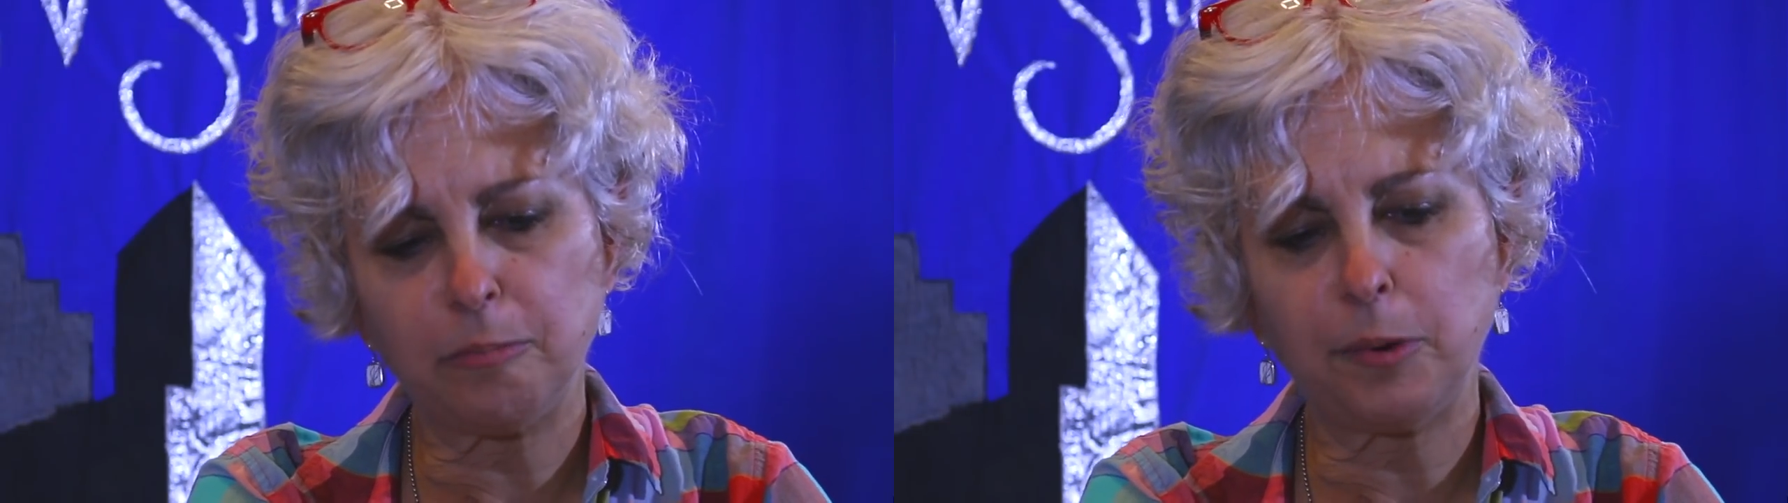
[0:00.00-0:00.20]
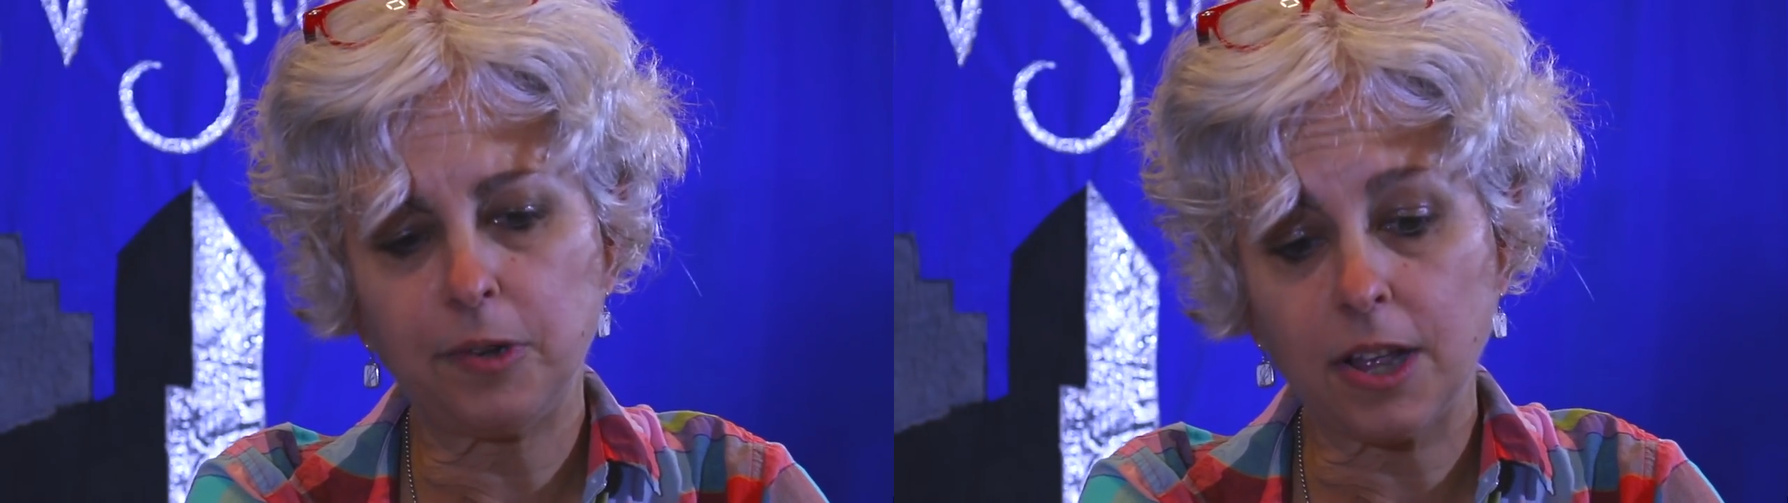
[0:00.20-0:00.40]

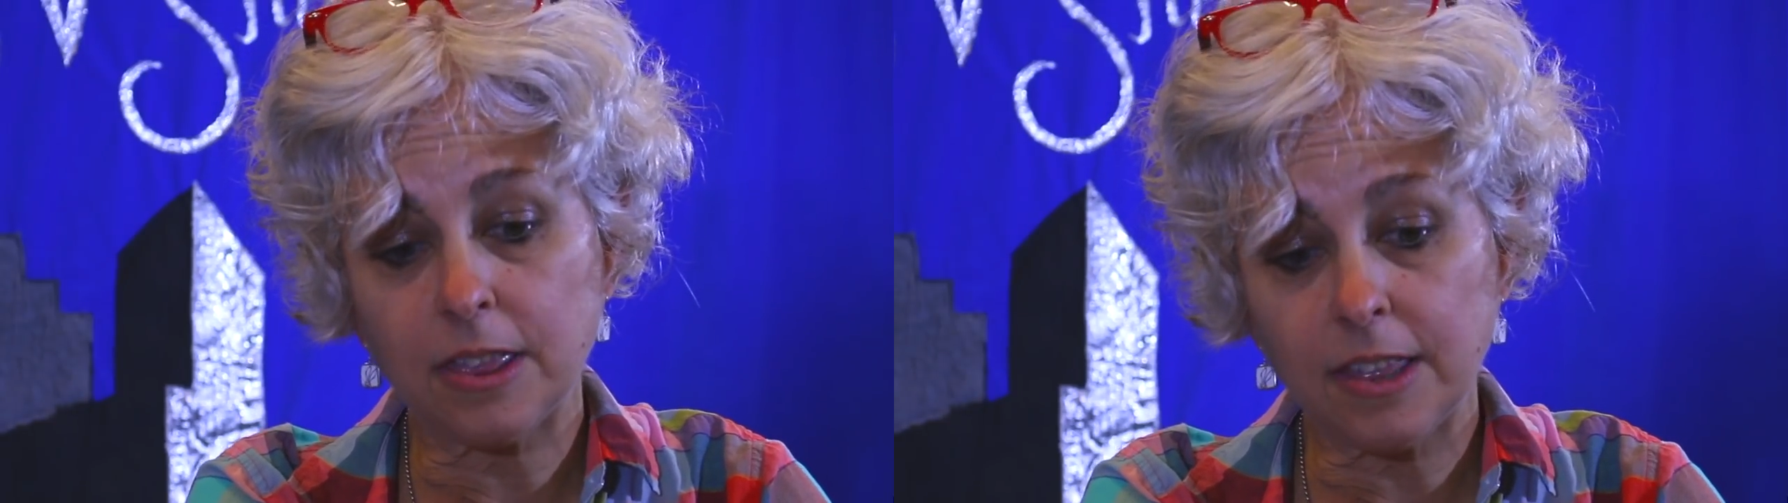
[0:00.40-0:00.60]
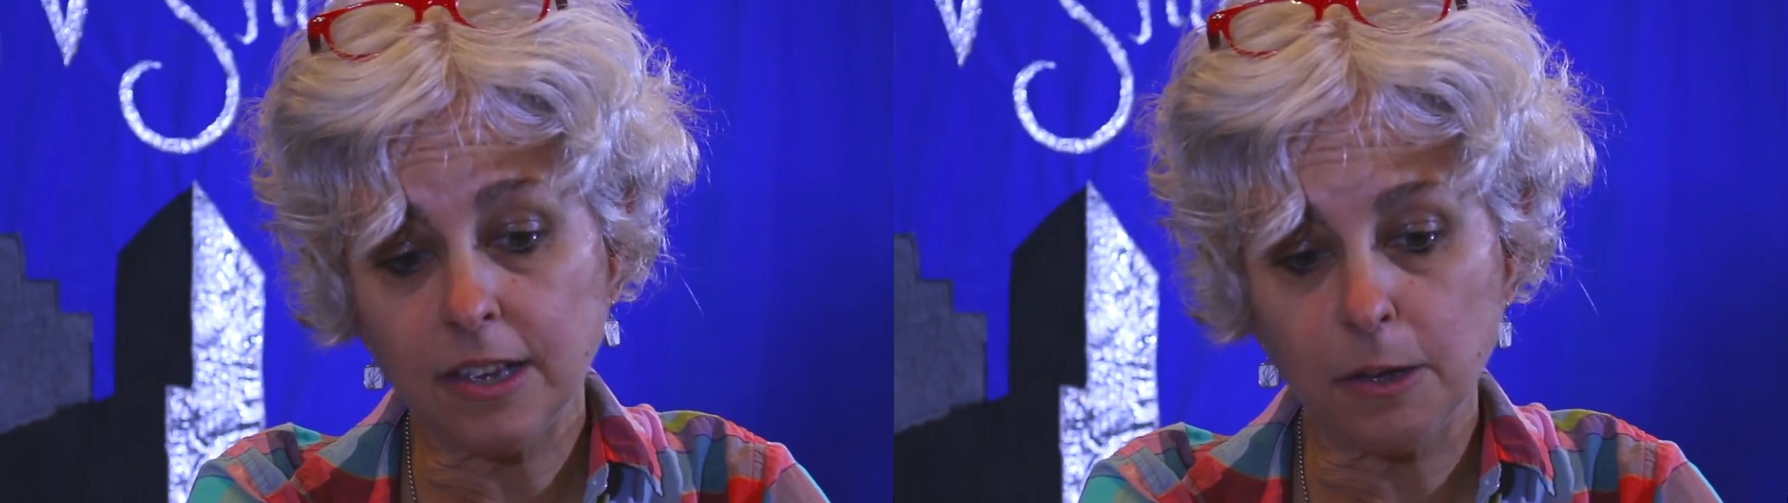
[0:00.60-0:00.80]
But when I
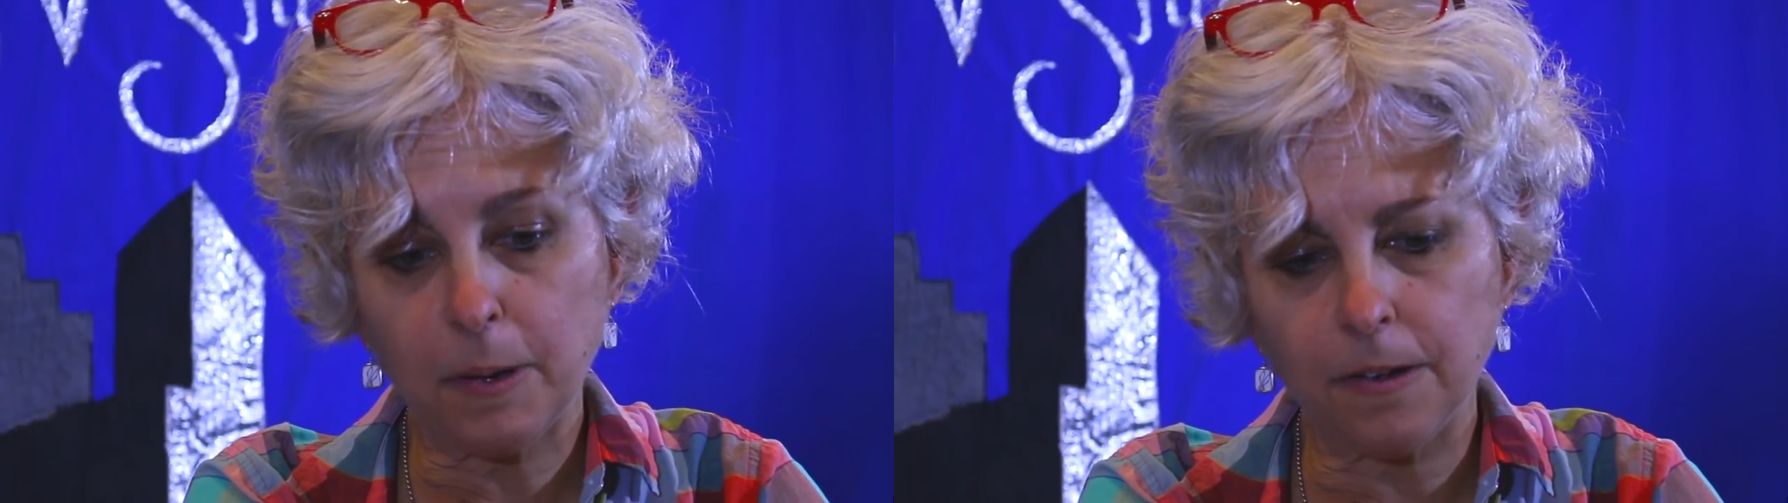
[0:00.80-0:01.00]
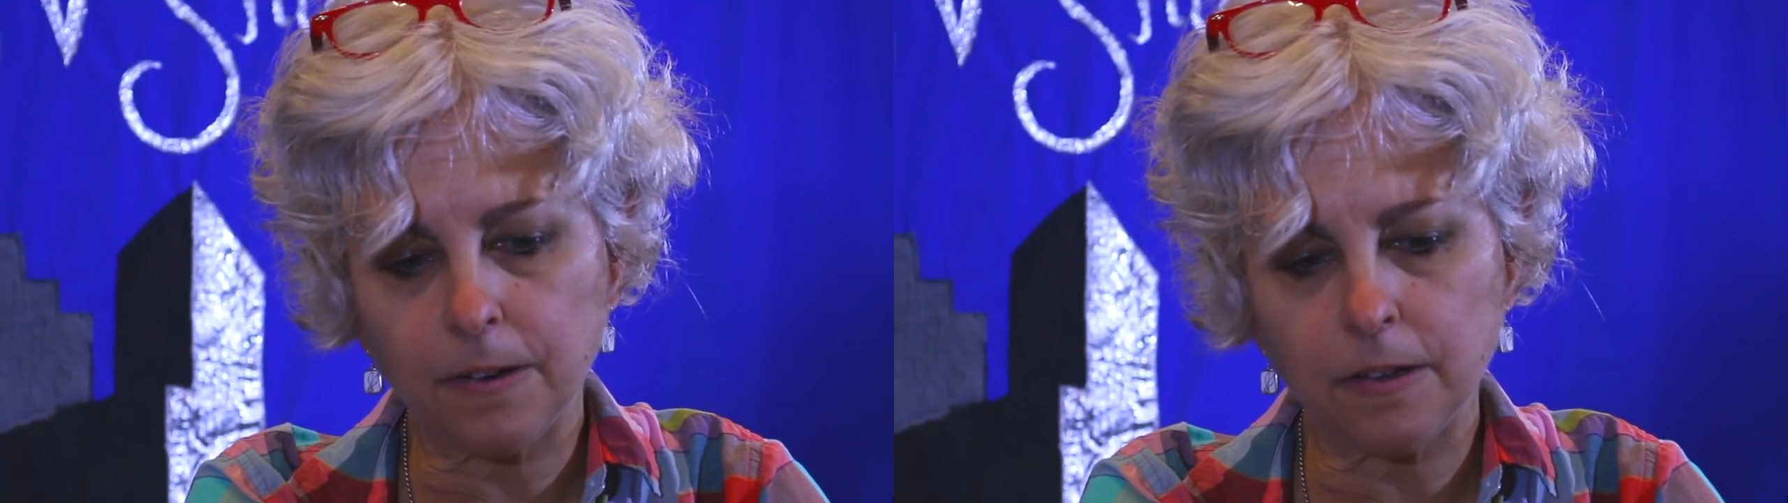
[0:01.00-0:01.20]
think
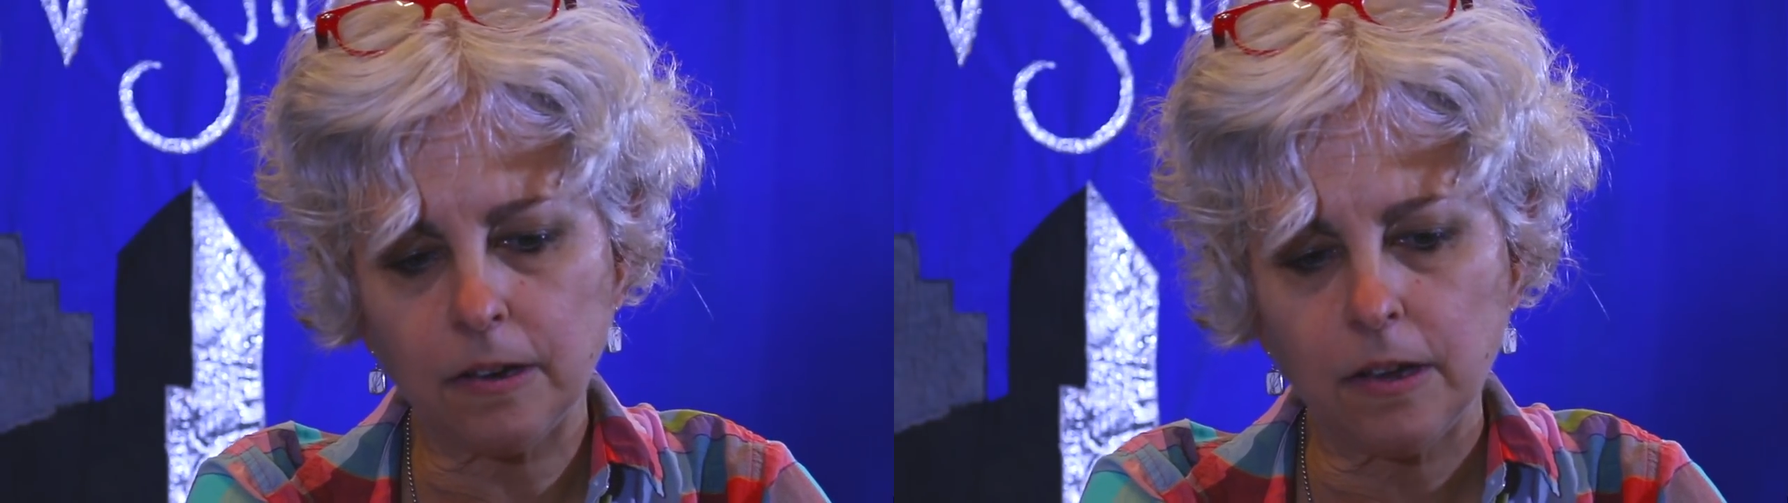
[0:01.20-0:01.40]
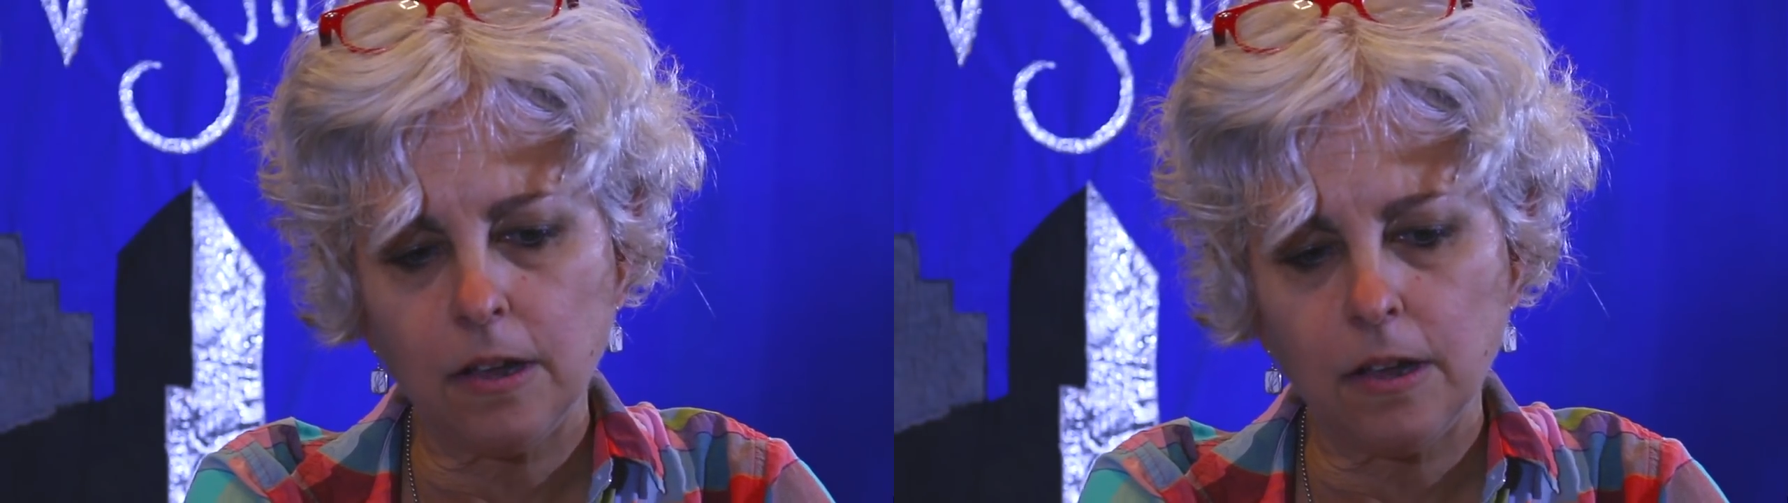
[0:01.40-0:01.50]
about it,